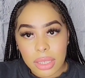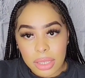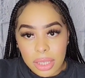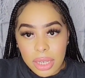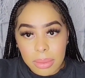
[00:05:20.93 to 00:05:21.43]

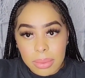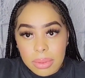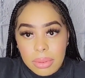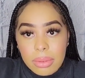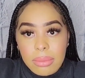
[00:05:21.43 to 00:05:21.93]

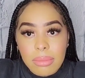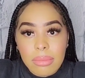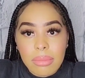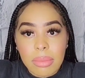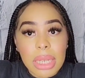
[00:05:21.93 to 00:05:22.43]
Terrible.
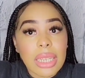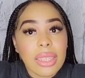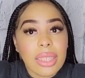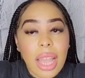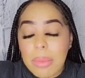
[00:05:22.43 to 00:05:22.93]
But
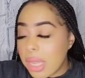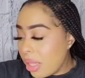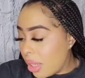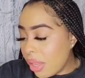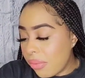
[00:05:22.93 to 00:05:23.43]

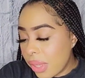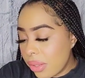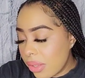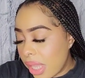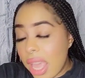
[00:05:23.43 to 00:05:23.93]
it
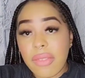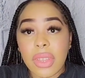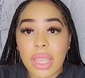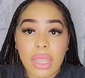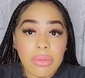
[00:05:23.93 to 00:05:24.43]
feels
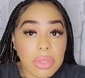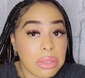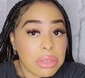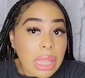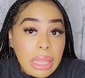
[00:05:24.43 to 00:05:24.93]
heavy. It
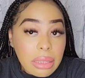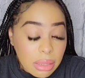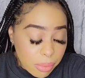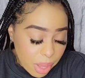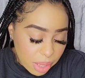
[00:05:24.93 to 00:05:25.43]
feels like good
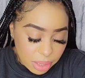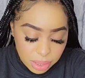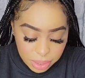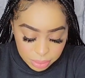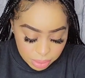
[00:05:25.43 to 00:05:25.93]

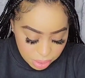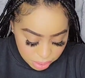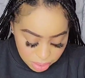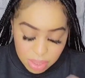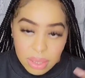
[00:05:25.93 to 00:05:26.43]
quality.
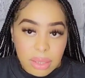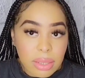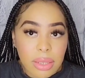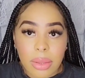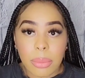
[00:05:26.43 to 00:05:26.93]

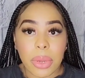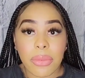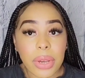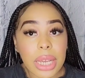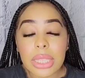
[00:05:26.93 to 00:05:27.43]
But
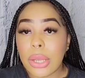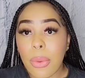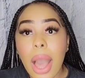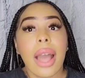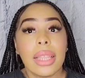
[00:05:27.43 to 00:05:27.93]
fuck the
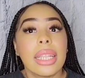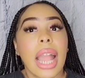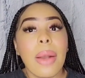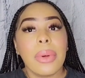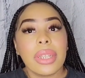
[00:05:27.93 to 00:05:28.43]
quality.
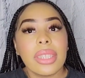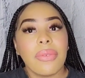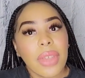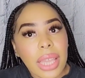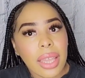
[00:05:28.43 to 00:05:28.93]
I want it to
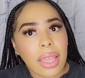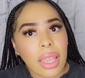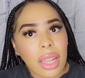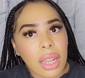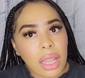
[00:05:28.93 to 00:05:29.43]

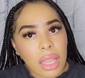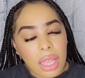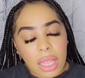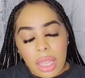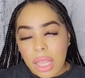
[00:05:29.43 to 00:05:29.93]
fit.
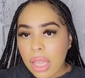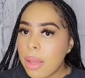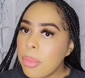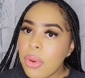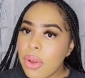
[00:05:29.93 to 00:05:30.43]
Come
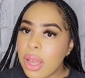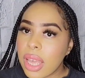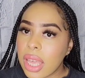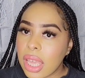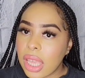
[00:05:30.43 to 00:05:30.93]

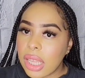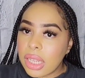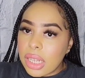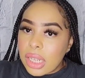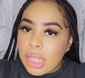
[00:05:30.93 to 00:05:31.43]
on.
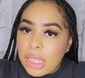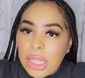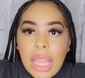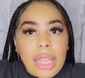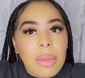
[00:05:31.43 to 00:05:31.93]

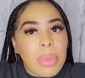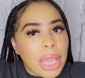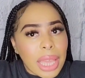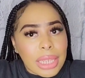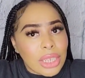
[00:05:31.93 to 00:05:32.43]
Selling
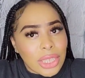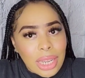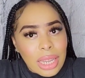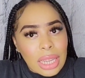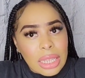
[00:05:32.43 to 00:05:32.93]
bed
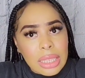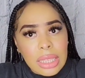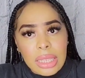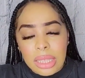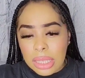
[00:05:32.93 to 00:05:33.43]
sheets.